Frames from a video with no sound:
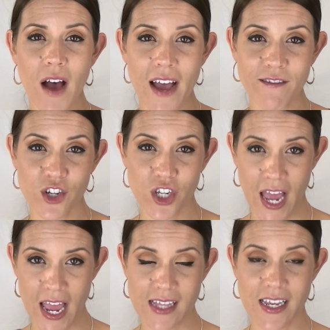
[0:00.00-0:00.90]
5
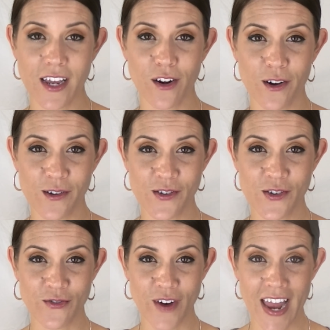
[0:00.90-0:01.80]
shades in
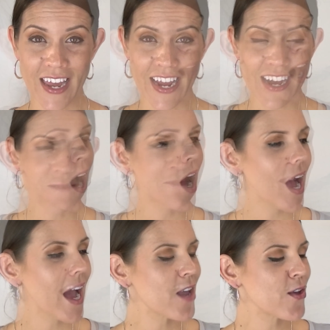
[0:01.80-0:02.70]
Australia.
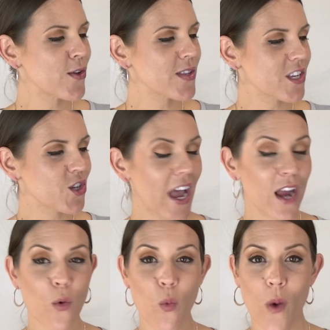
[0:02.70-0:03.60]
I use the
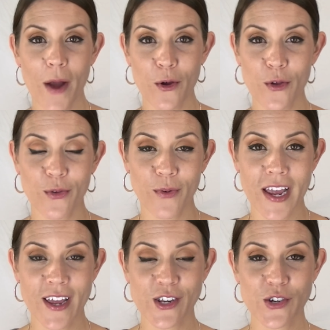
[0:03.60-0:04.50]
shade
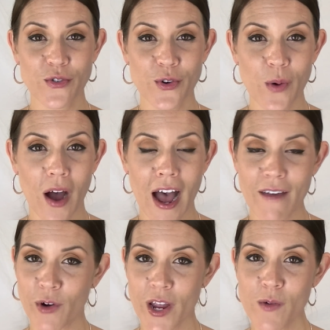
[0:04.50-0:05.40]
103 in True
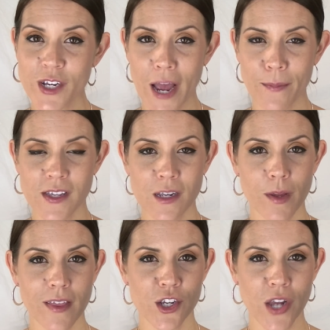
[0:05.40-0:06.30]
Ivory, which happens to
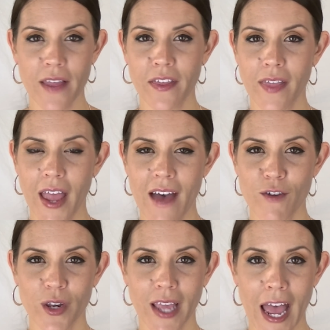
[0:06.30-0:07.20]
be the shade that they
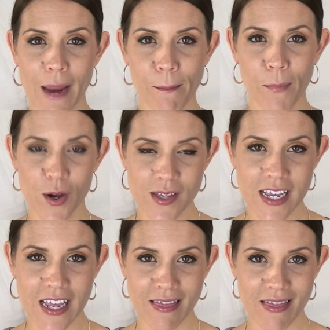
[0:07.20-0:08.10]
have on Kate
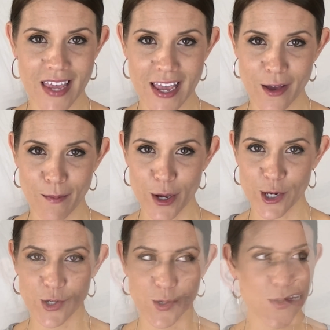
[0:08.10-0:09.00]
Moss in the
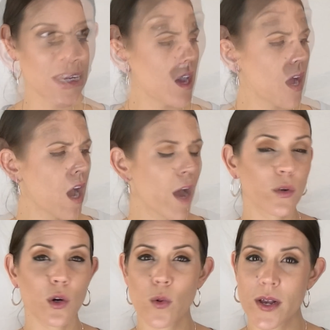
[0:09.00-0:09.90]
commercials. I
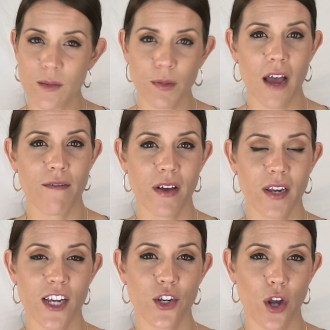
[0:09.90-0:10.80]
would always apply
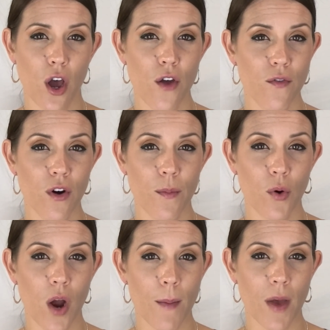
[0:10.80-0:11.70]
foundation over a
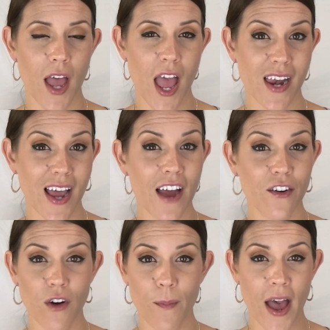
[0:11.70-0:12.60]
primer and
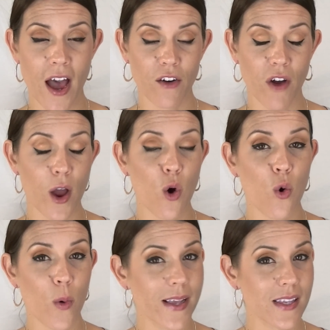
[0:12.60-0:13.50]
under a powder. I
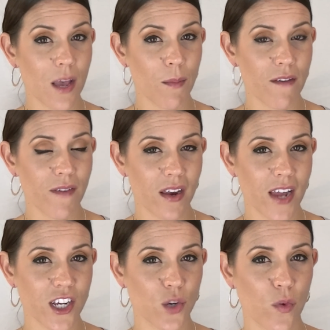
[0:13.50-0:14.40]
always set my
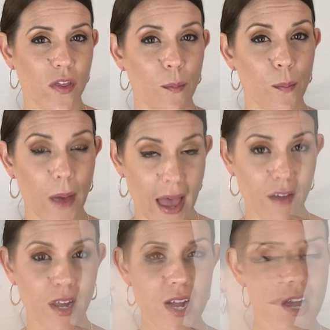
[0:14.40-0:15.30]
foundation with a
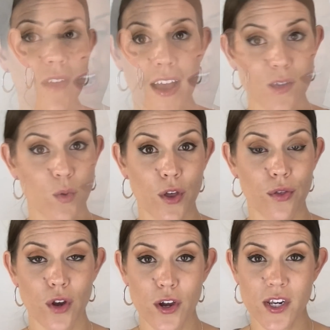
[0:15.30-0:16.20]
powder. That's
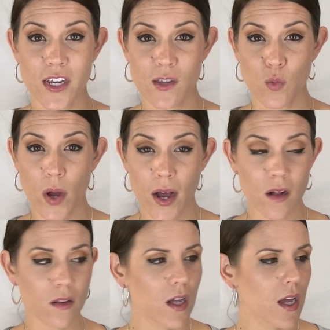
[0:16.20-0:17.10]
worth noting as
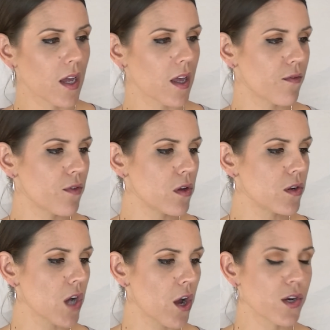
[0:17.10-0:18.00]
well. If
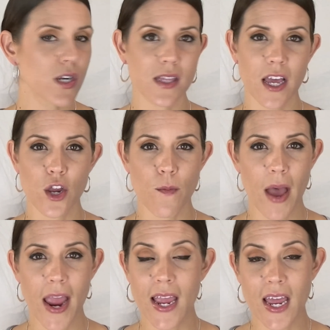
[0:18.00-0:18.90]
you don't, then you
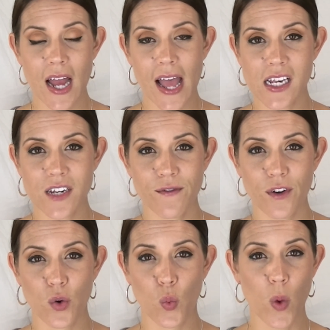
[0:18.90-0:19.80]
may get a
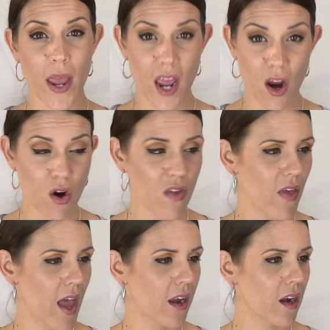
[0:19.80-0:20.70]
different wear
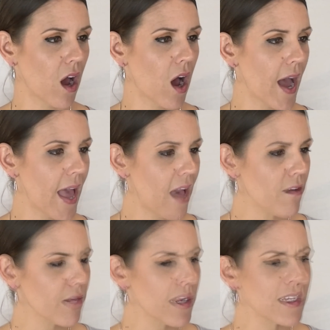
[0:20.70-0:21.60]
than I
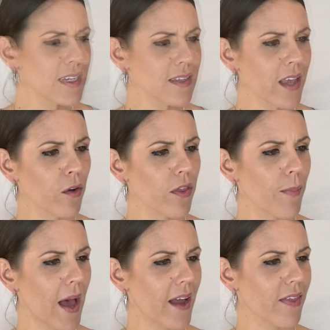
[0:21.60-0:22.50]
have. It does say on the
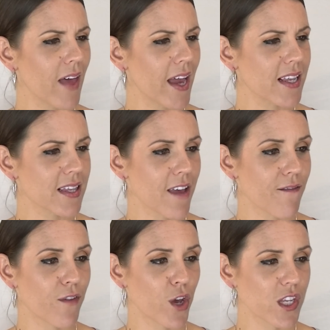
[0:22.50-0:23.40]
back that it's their
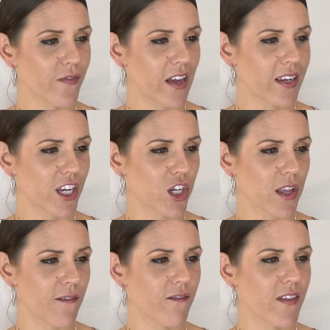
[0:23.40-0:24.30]
first
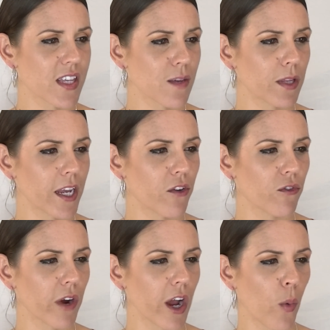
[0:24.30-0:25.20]
foundation that visibly
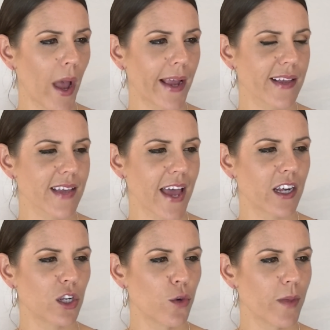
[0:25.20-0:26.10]
reawakens
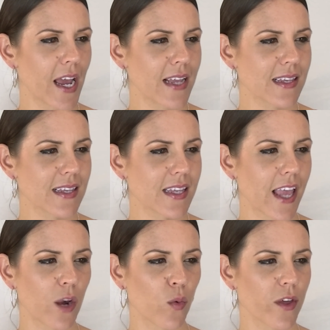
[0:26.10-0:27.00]
and illuminates
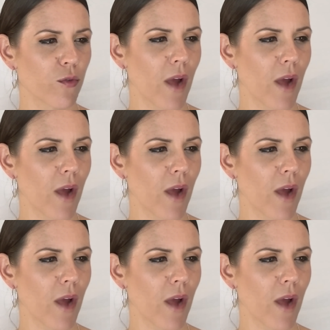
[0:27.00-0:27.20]
skin with a